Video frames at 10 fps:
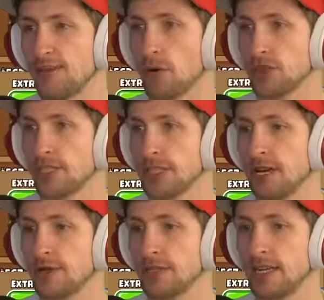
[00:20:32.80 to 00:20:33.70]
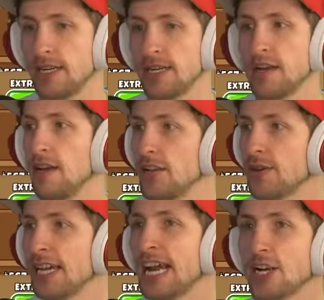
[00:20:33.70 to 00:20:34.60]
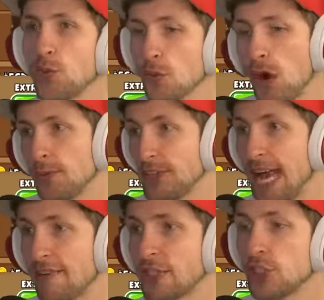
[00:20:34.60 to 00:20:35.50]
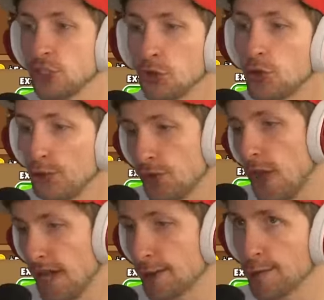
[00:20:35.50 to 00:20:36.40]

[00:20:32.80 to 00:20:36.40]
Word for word: Fortress, I would say. You can't go wrong with having two flying